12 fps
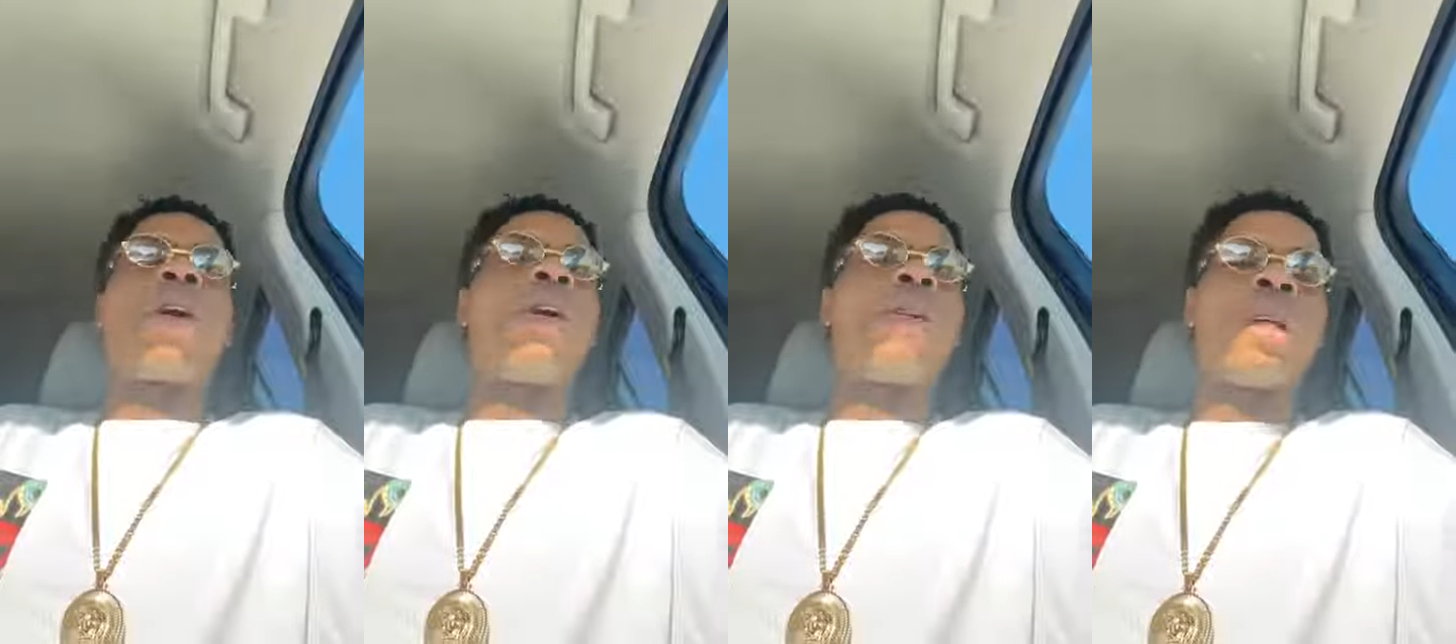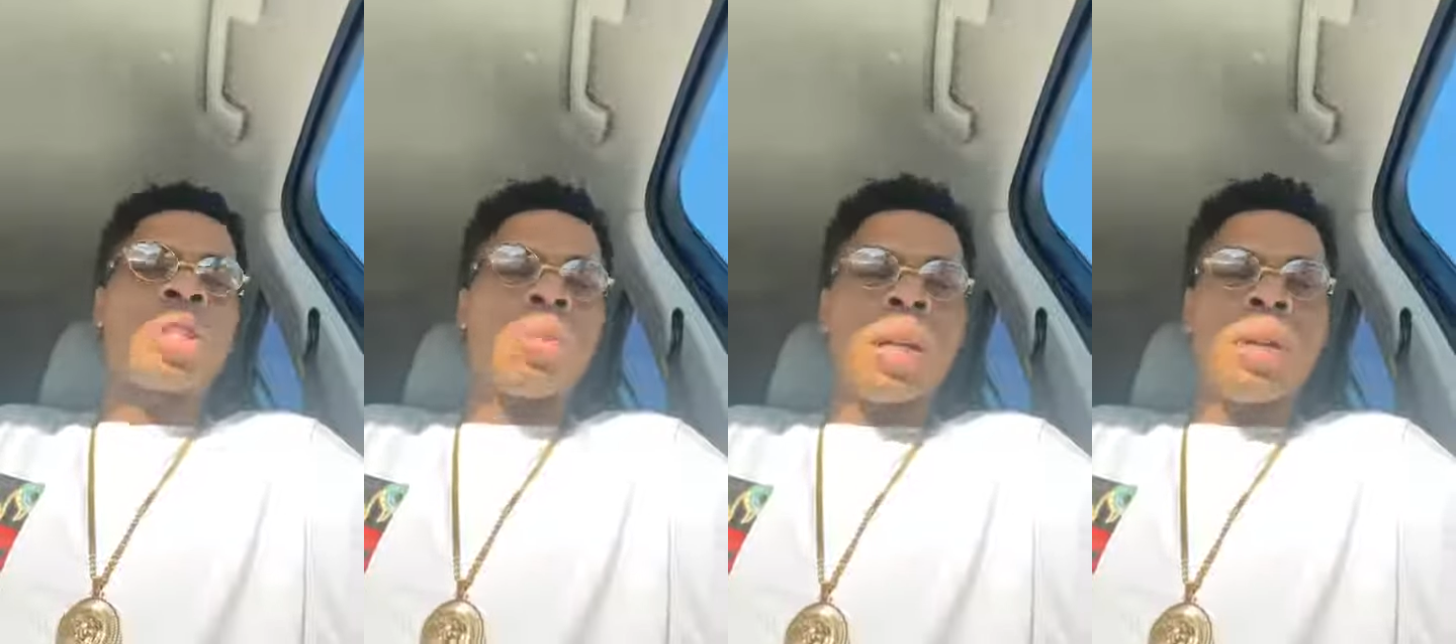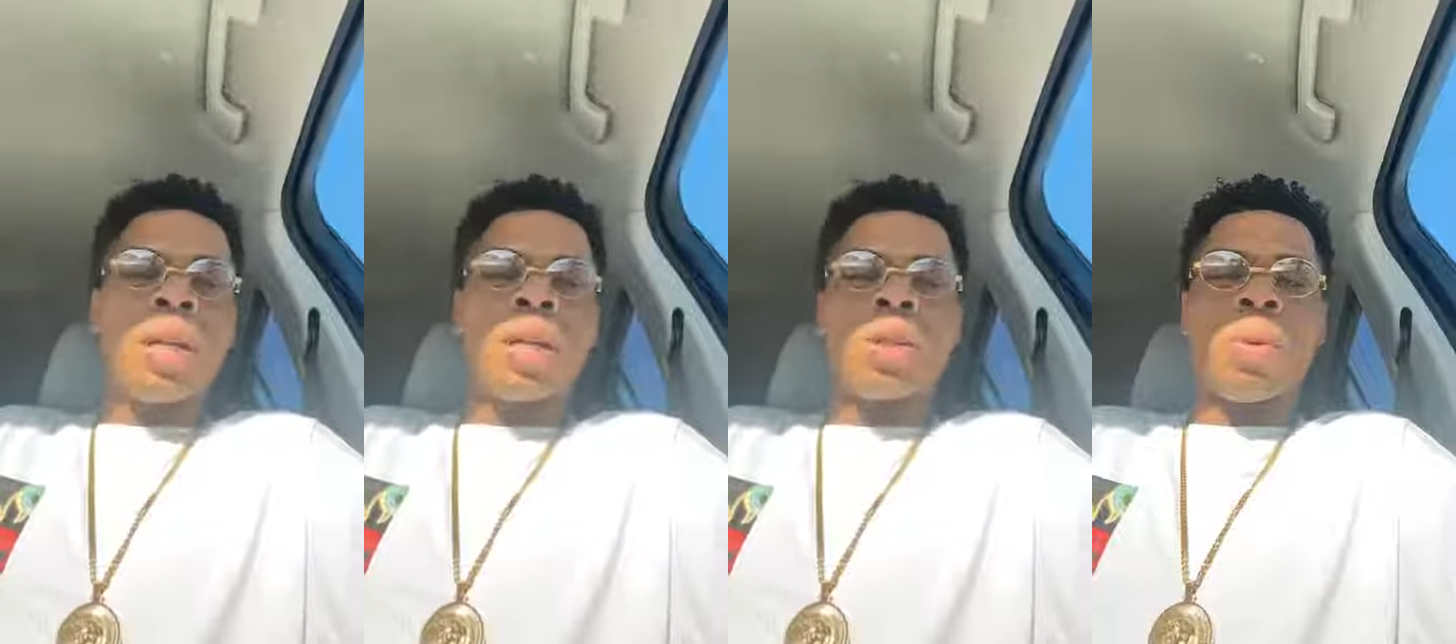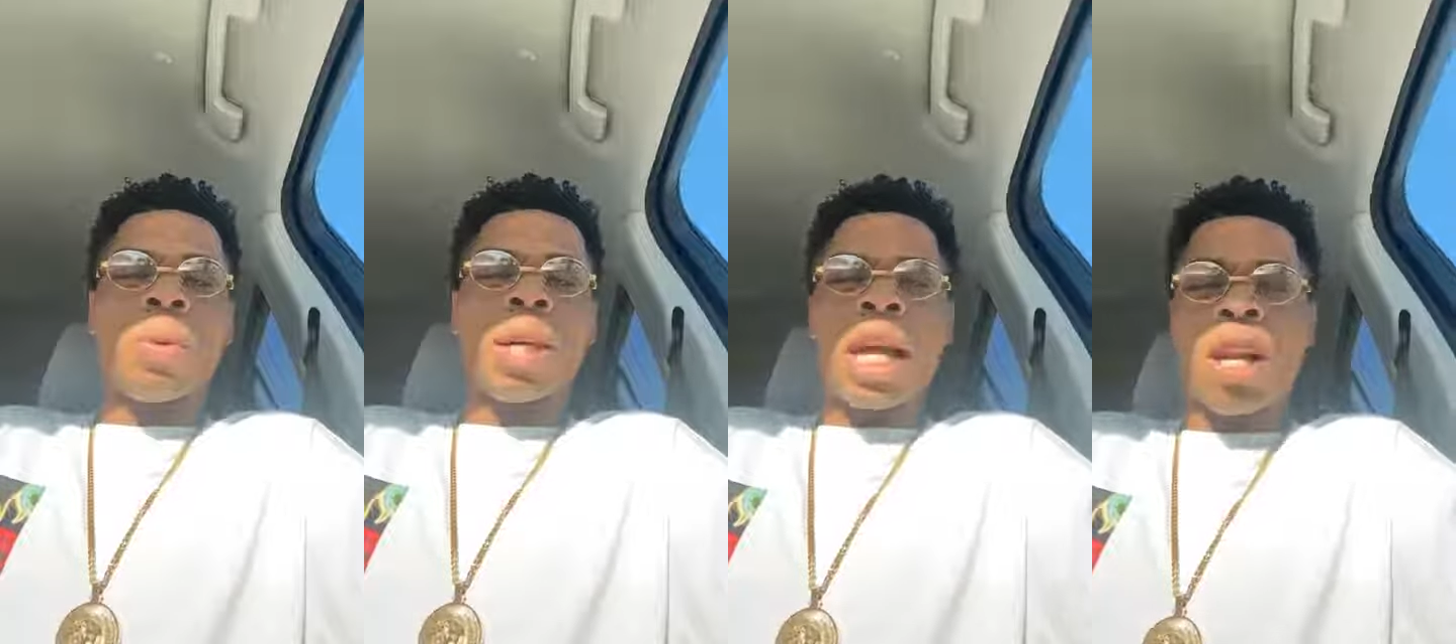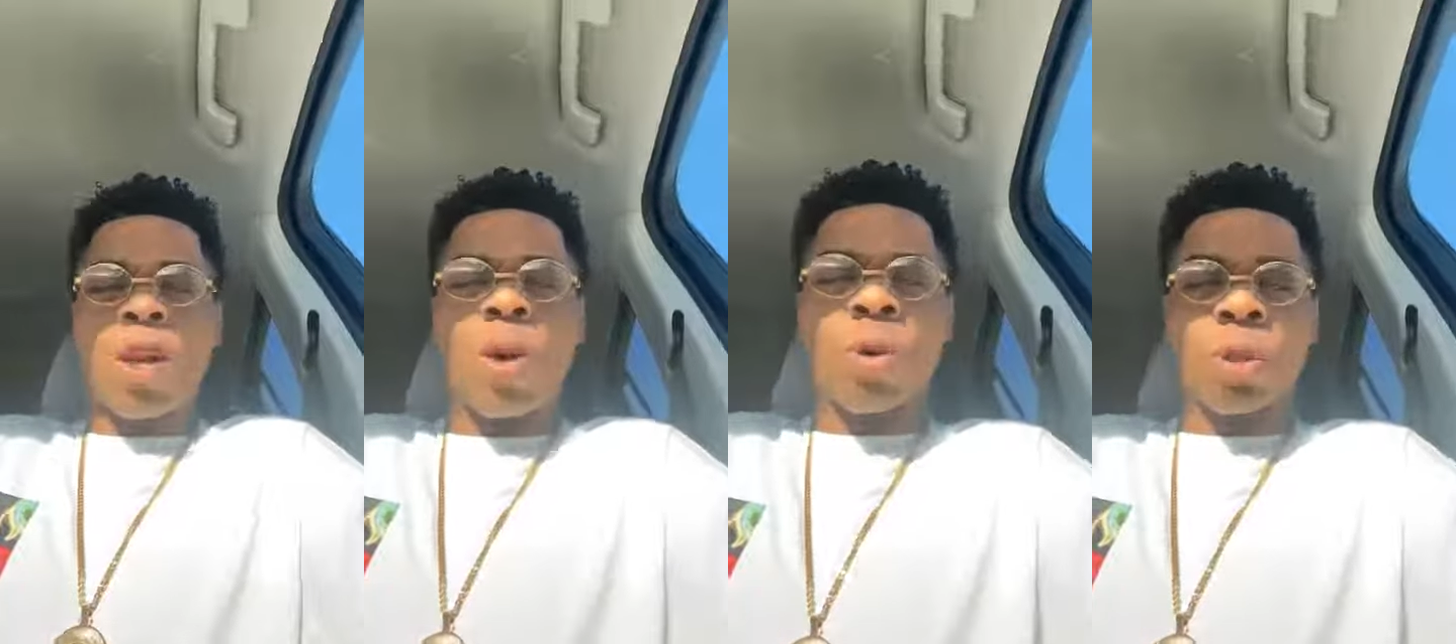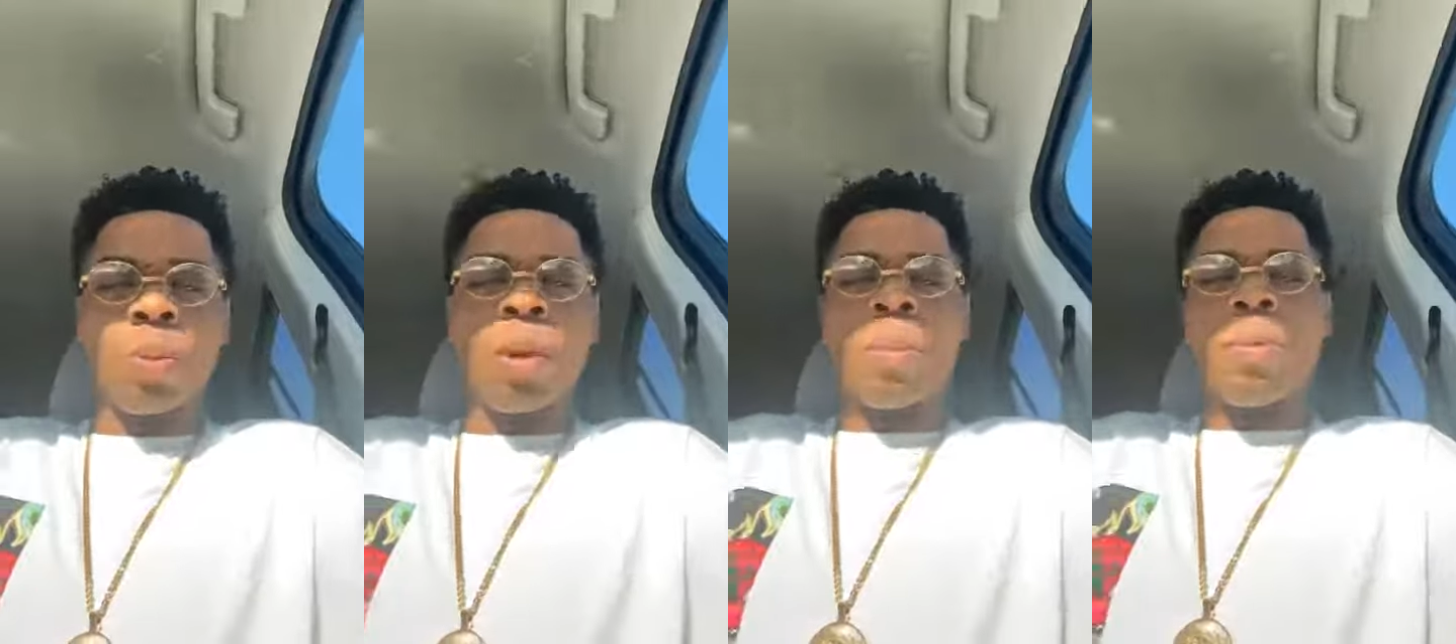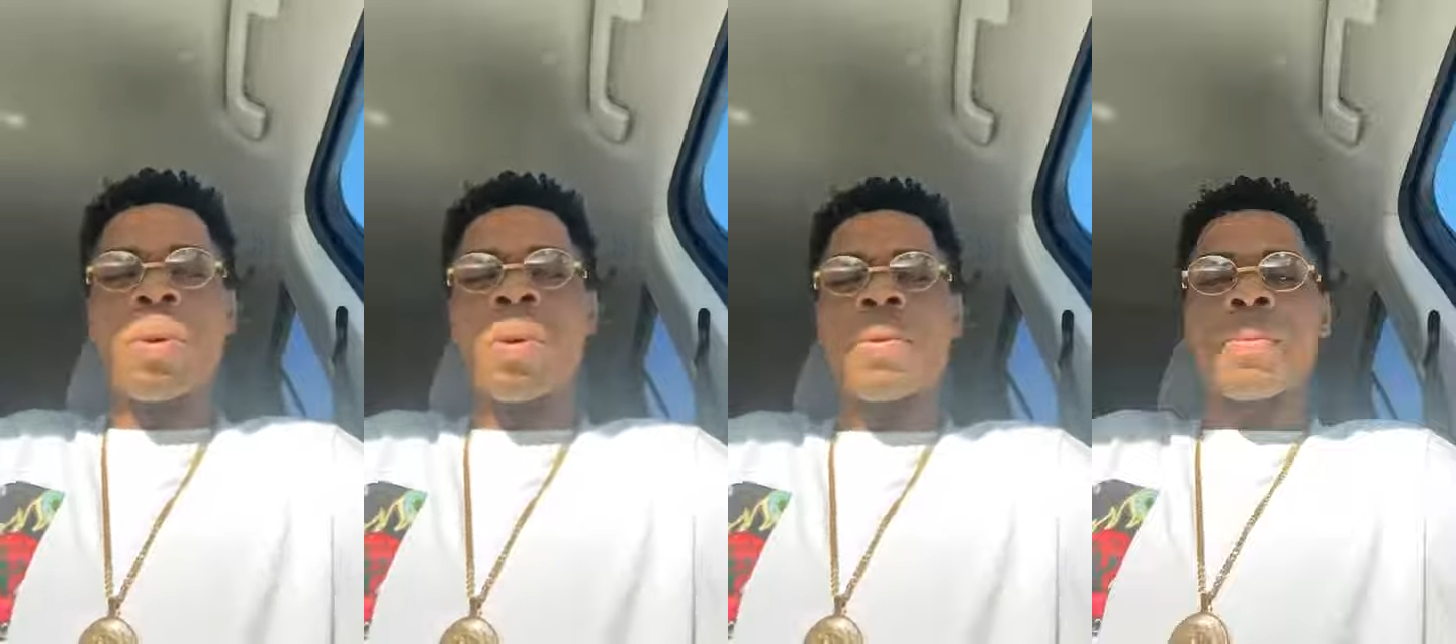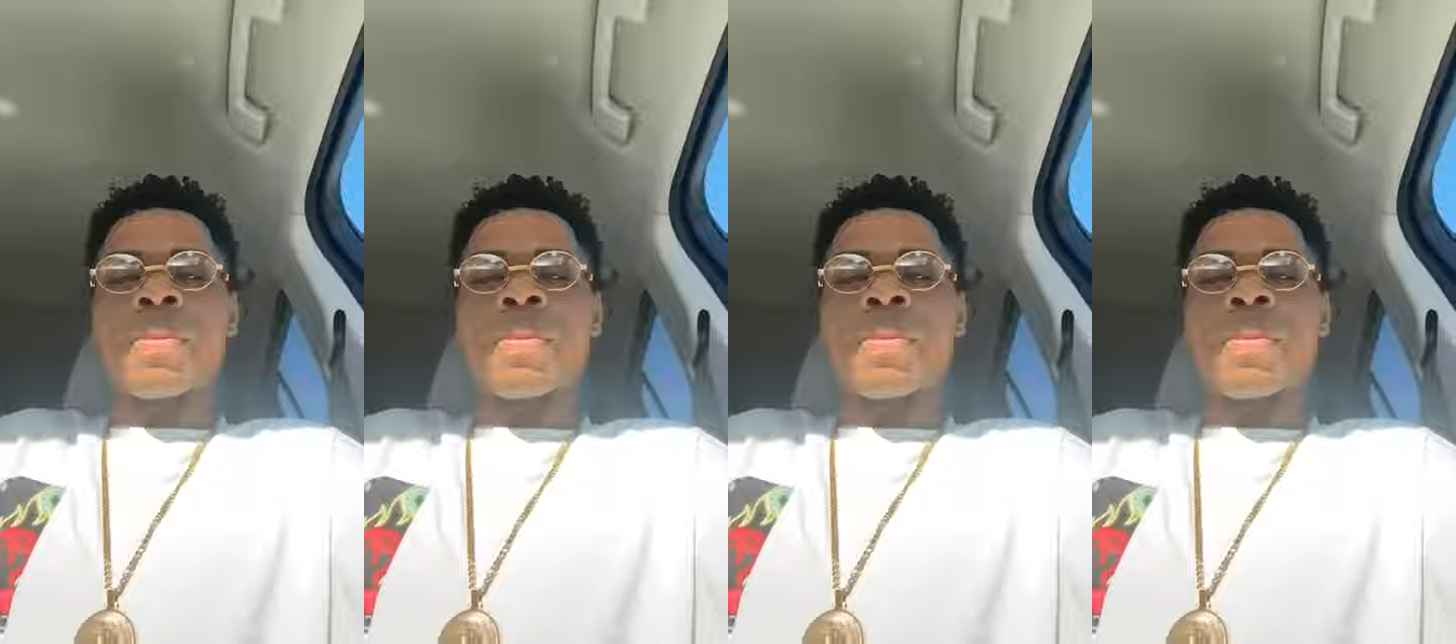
The Holy Spirit is the one that knows people.